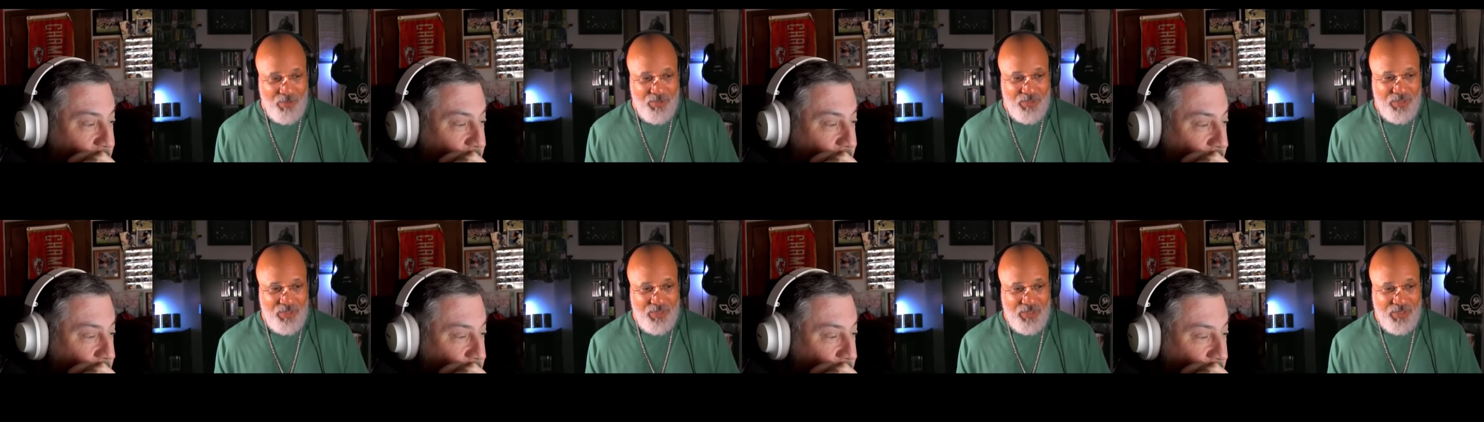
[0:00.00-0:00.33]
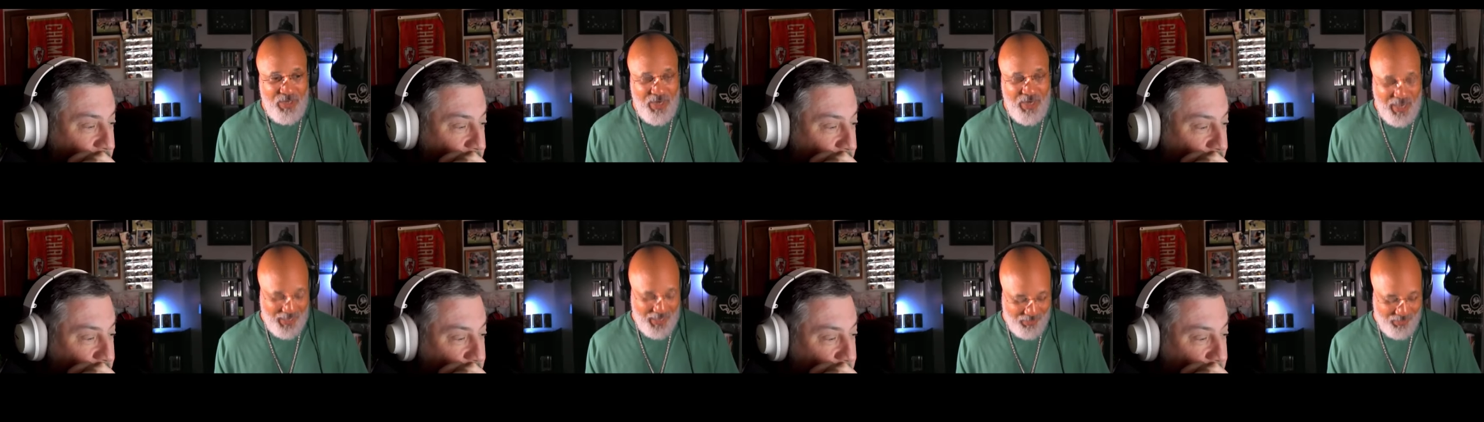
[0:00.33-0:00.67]
Speaker 1: at the
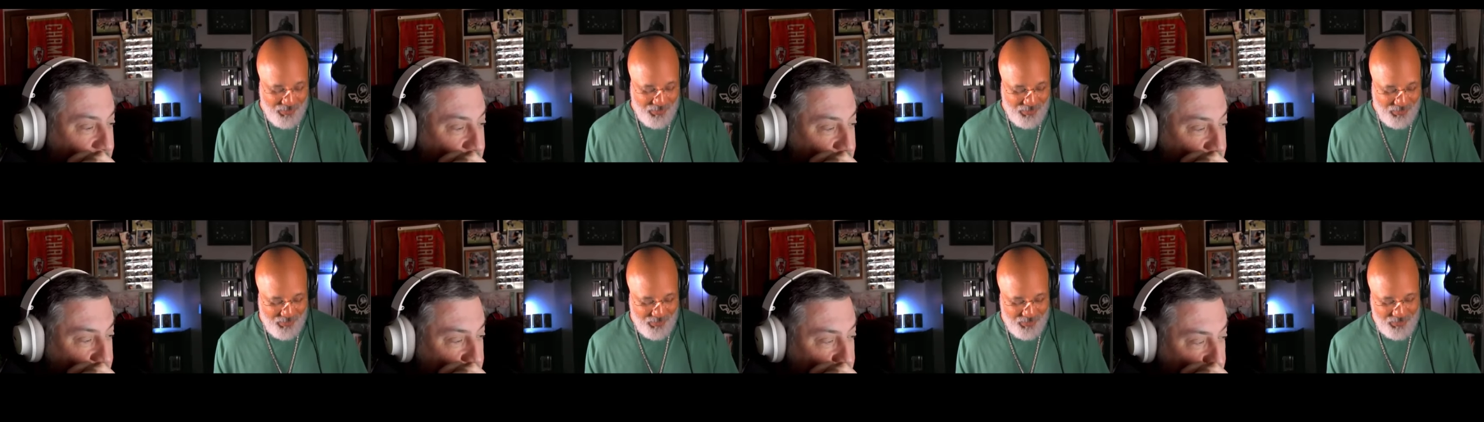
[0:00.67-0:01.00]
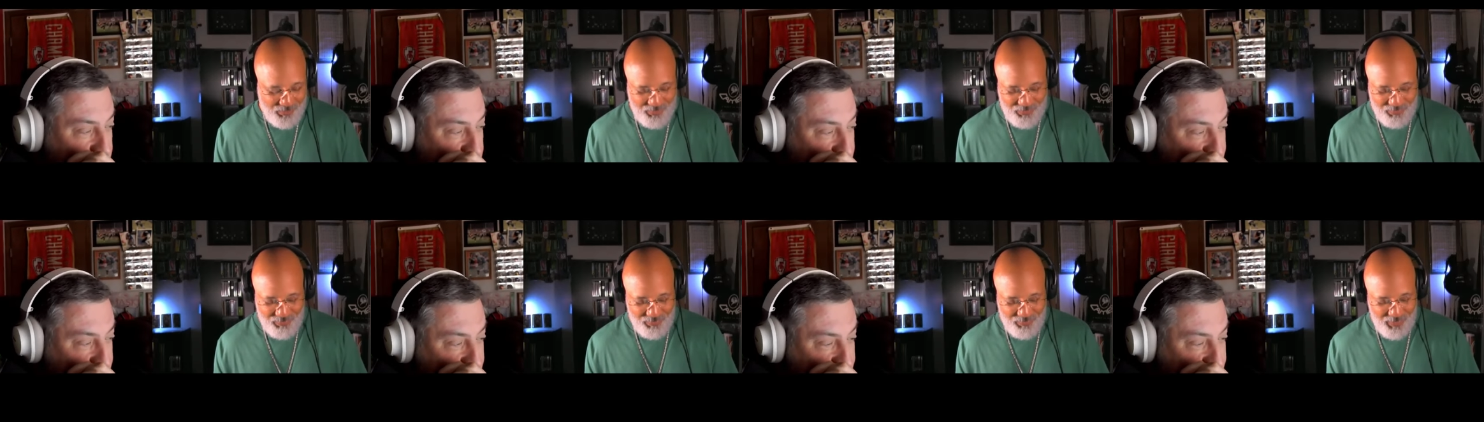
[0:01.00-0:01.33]

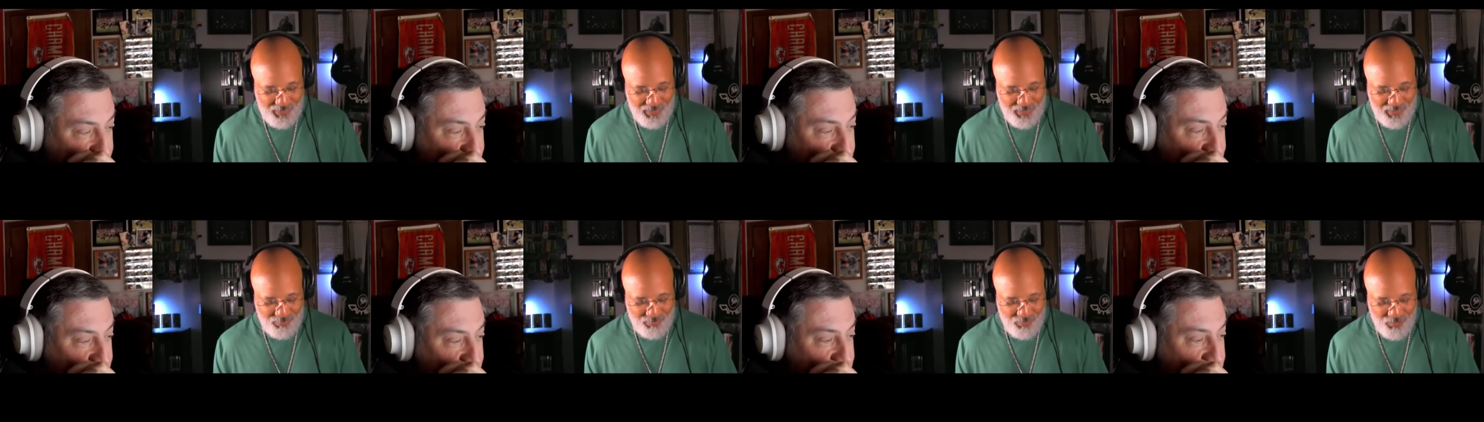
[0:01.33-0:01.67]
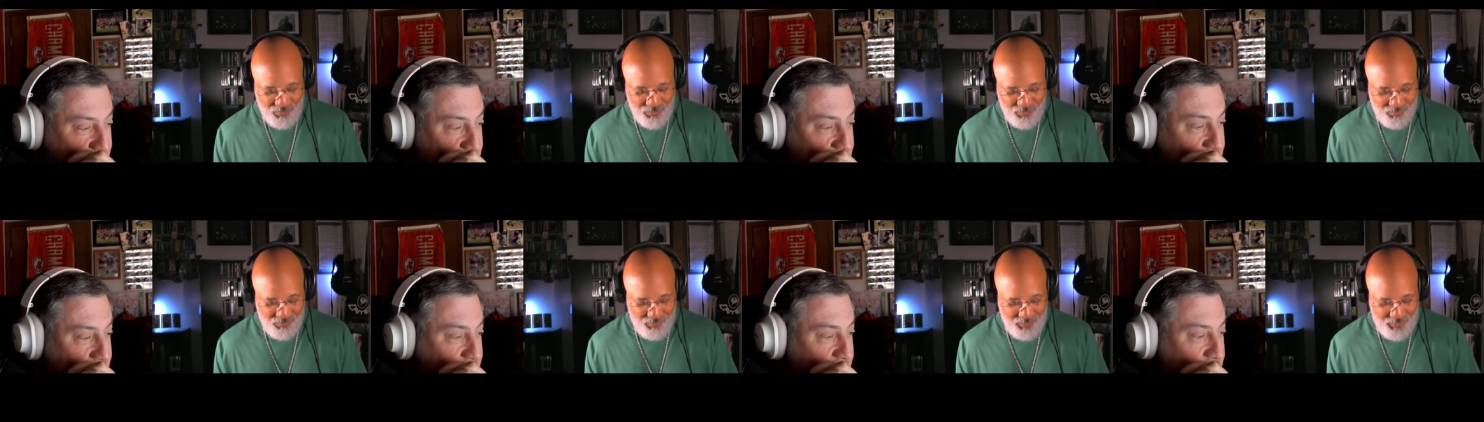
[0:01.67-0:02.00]
Niners. I'm
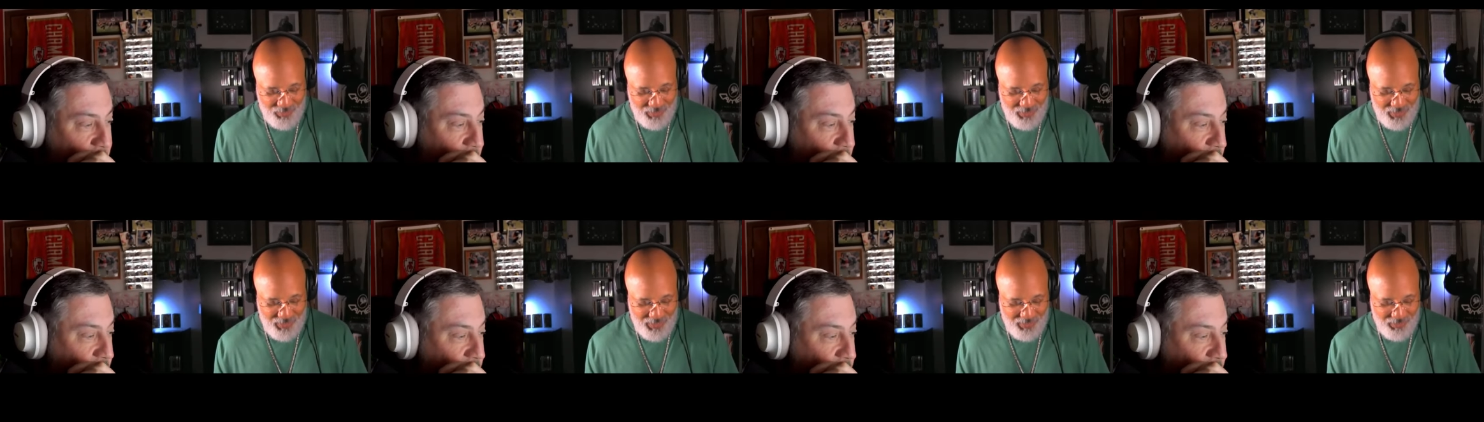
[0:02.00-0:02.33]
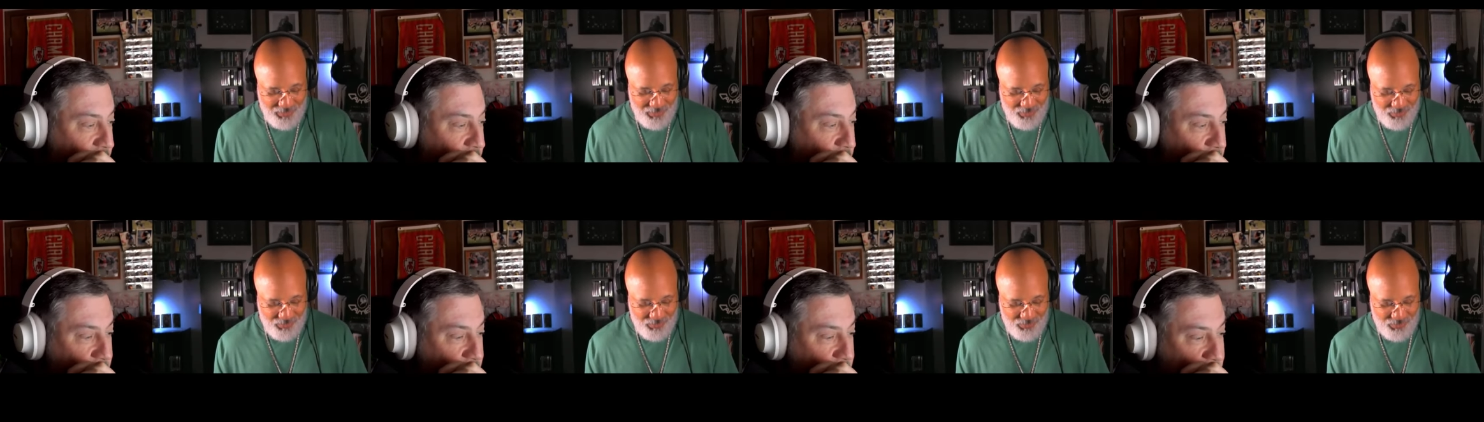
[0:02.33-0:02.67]
going with the
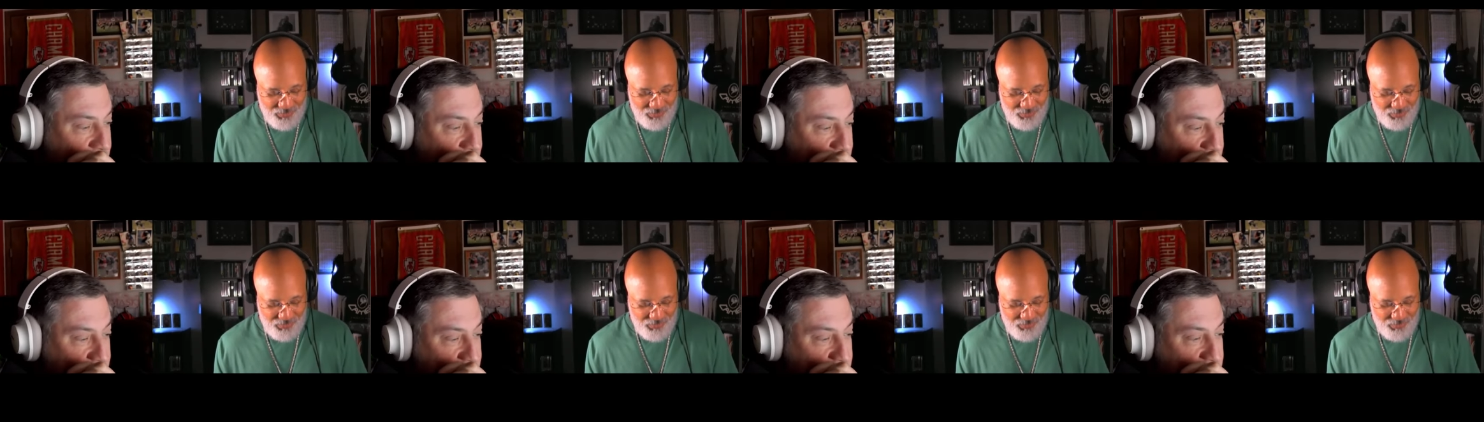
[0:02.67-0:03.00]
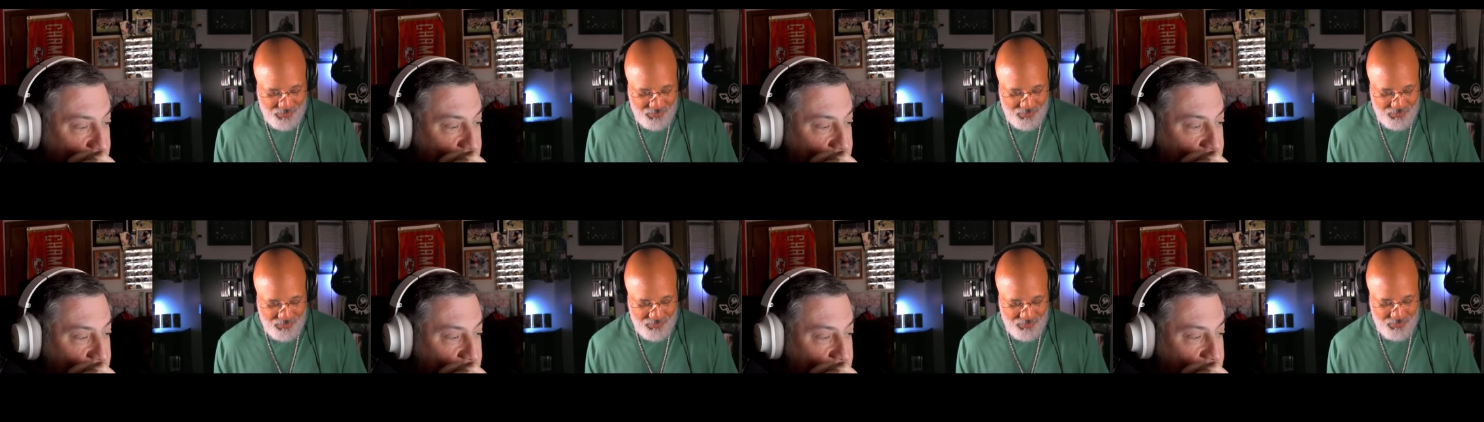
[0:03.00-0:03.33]
Niners
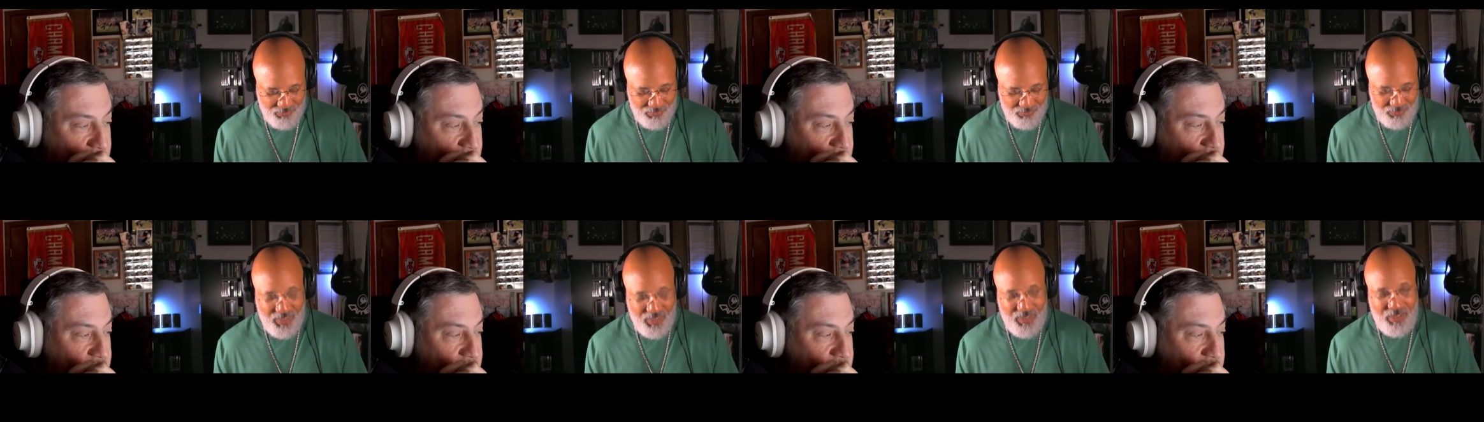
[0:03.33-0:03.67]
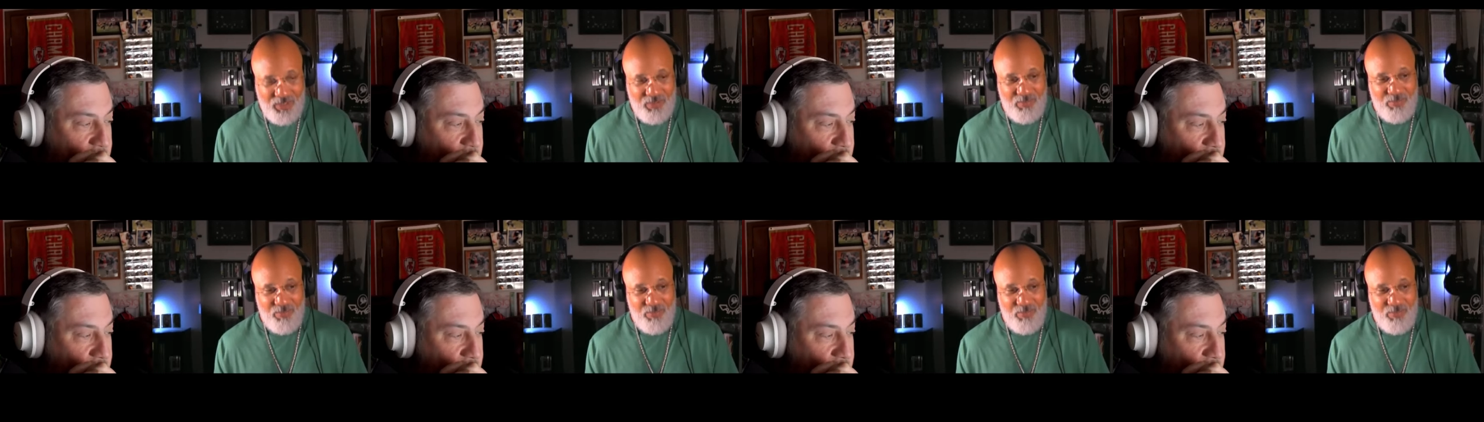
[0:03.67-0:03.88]
they couldn't